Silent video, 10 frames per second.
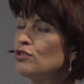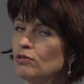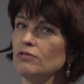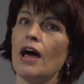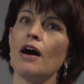
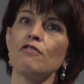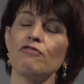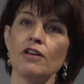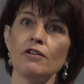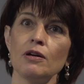should now
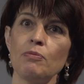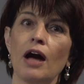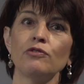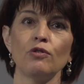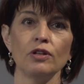think
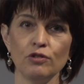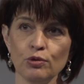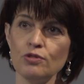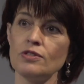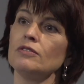about
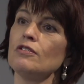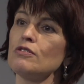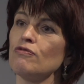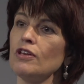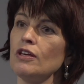reducing
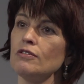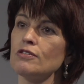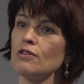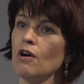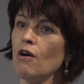these
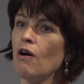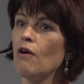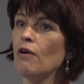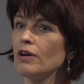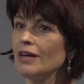fees
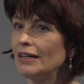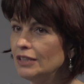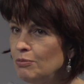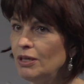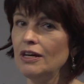or
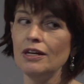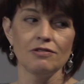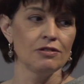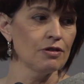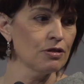
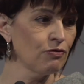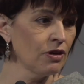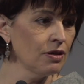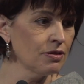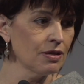eliminating these
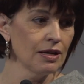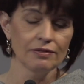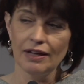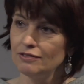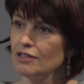fees,
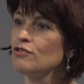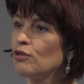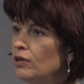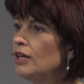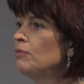that these
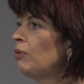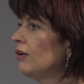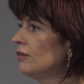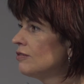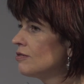green
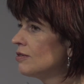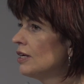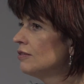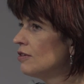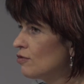bonds,
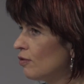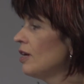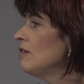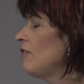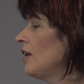these
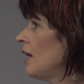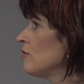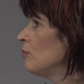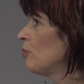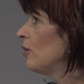green
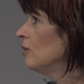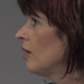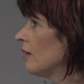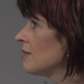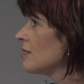financial
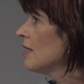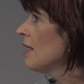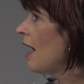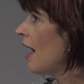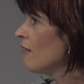products
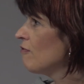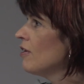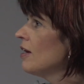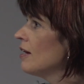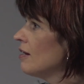have
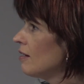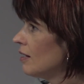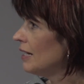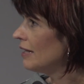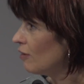
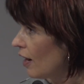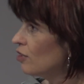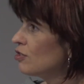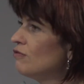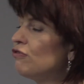an
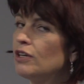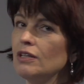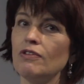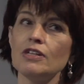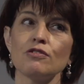attraction for
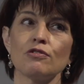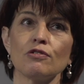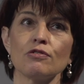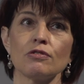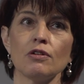
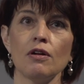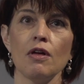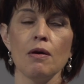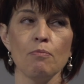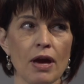investors.
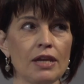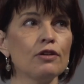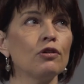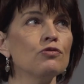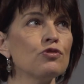Many
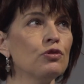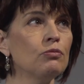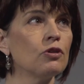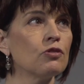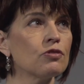
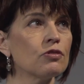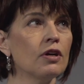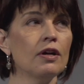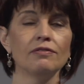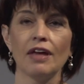consumers,
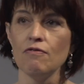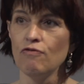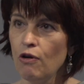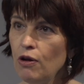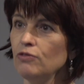they
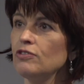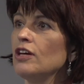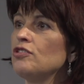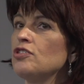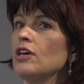want
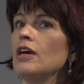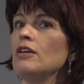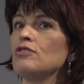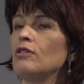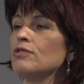a
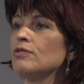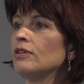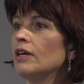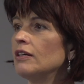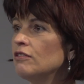change
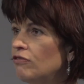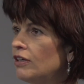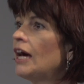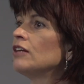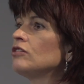also in the
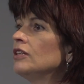financial